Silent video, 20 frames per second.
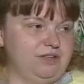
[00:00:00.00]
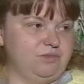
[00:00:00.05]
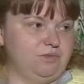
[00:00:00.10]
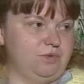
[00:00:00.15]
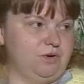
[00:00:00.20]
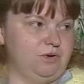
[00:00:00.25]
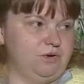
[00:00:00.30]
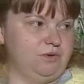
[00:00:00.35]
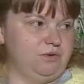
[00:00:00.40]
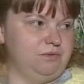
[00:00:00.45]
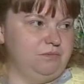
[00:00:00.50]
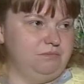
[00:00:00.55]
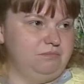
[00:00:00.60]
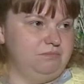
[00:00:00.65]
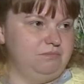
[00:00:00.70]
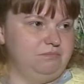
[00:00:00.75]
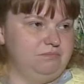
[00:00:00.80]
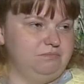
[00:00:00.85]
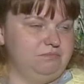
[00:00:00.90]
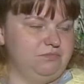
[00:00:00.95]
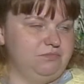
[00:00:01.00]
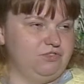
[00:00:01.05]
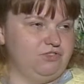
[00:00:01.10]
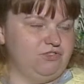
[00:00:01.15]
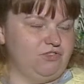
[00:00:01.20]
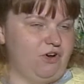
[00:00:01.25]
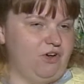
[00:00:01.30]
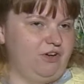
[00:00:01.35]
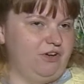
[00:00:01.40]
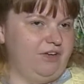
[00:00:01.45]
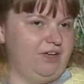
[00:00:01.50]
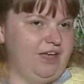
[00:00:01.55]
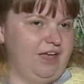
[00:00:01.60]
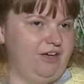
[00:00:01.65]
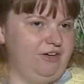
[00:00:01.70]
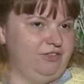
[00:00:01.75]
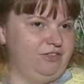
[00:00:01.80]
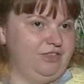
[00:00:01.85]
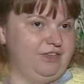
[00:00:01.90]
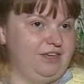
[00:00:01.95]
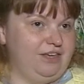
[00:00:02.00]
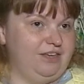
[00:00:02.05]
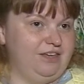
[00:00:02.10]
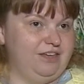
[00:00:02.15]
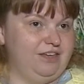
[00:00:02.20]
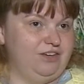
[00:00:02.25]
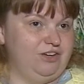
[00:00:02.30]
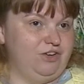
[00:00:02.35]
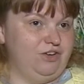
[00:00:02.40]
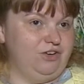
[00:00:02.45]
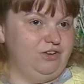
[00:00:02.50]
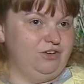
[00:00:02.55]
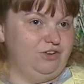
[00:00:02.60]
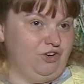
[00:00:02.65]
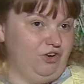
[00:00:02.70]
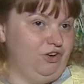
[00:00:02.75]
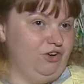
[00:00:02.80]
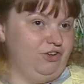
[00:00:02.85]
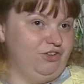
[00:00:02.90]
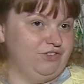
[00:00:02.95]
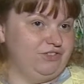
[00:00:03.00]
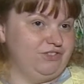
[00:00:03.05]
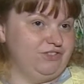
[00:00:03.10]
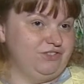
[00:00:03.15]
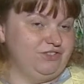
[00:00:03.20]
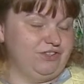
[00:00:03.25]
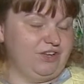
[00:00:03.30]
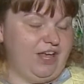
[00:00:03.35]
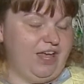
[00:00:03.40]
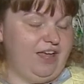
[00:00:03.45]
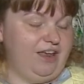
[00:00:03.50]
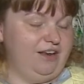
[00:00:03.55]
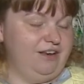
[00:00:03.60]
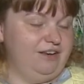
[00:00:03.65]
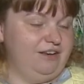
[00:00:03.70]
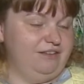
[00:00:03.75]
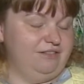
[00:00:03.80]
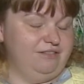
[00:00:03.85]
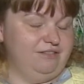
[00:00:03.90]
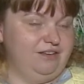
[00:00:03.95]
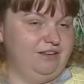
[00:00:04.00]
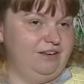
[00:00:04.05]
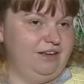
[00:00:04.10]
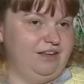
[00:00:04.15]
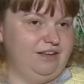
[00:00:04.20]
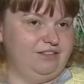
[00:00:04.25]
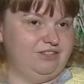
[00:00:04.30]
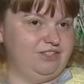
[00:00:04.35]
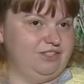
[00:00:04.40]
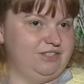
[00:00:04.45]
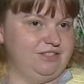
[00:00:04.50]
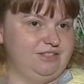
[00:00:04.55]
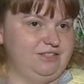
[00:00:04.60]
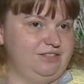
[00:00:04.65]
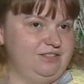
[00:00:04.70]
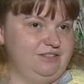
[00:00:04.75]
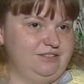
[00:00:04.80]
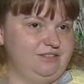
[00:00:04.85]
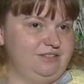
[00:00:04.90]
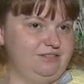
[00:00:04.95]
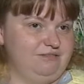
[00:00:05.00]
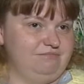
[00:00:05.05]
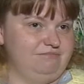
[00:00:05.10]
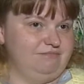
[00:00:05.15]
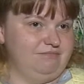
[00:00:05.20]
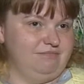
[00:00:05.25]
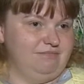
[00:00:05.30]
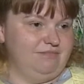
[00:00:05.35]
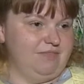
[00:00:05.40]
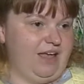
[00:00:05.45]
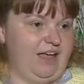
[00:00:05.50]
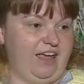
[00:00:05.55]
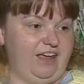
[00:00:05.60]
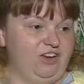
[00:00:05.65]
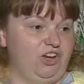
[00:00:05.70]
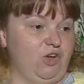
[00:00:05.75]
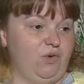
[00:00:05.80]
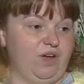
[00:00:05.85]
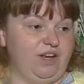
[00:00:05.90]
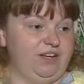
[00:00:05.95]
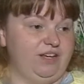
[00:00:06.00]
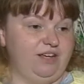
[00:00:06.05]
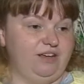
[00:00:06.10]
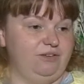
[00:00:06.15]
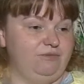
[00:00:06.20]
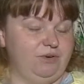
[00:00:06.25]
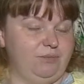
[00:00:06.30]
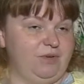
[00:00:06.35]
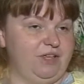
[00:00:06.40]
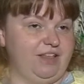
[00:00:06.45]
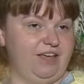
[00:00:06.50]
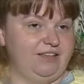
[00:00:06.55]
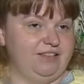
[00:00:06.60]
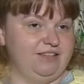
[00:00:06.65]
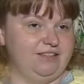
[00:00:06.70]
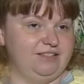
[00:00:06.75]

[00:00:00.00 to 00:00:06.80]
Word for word: these were strong, healthy girls, and it just, I had no idea it would be like